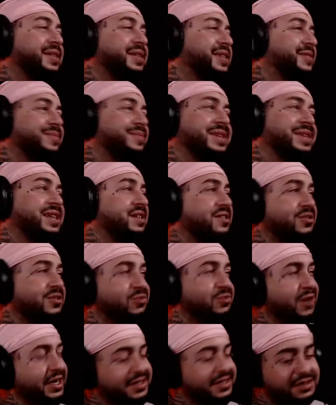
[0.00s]
it's a
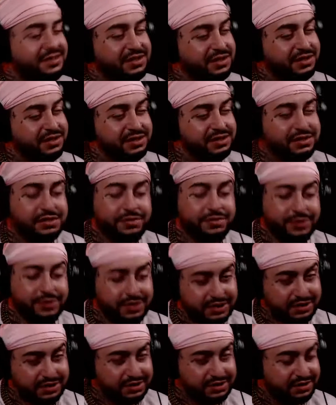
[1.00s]
race thing. It
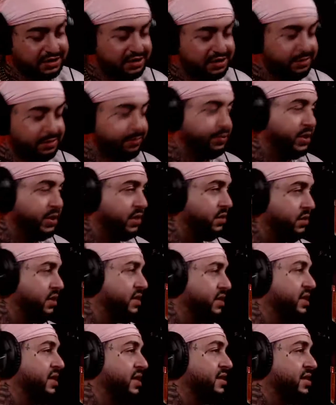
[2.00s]
really is. But let's
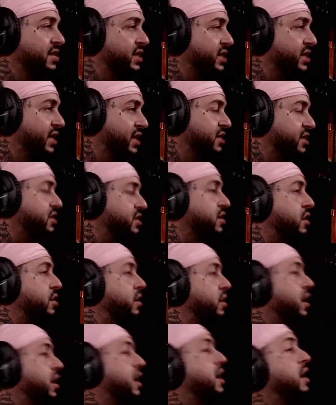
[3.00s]
get into today's show.
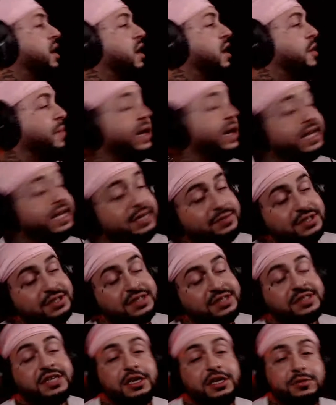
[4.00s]
My name is
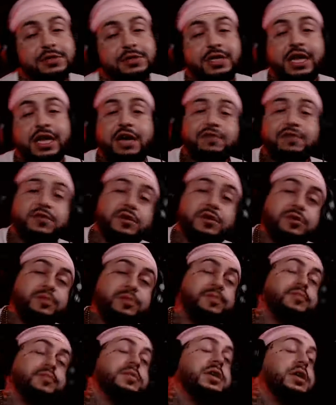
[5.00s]
Kasabian Lavoe.
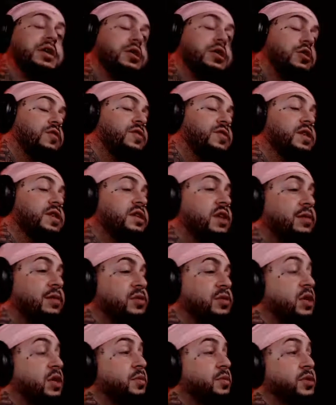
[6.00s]
Head over to
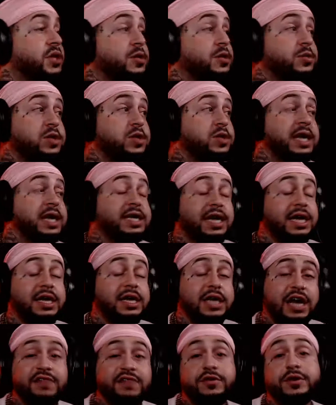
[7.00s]

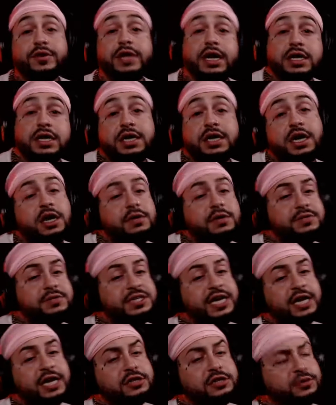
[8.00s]
www.klavoe.com.
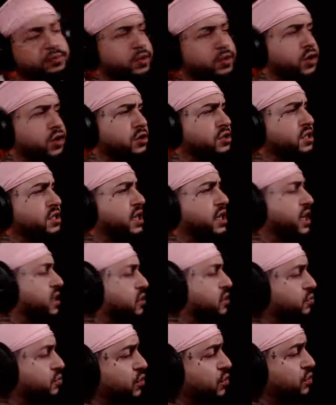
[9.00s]
Check out the merch. Check out the
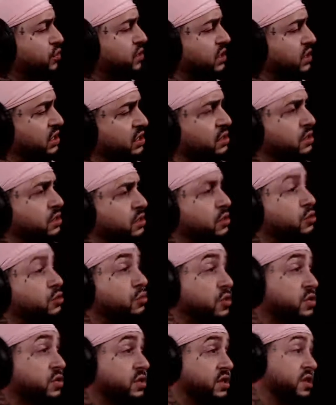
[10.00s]
music. New
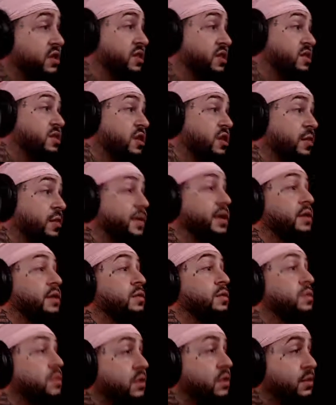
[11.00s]
music is coming.
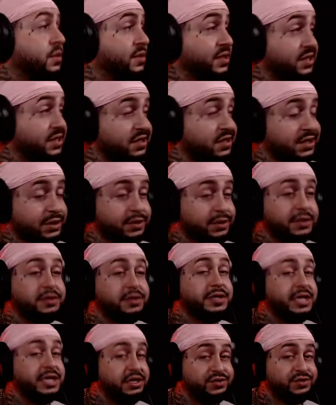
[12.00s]
I was in the studio
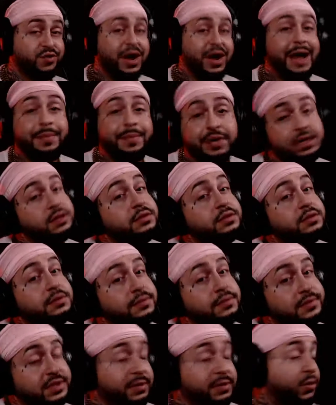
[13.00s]
today. I was rapping
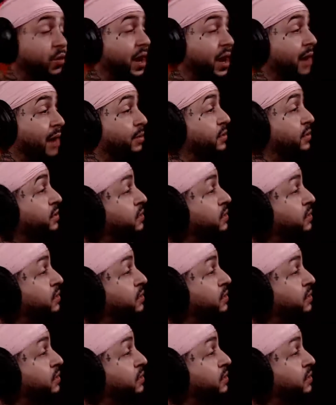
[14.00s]
because I'm a rapper.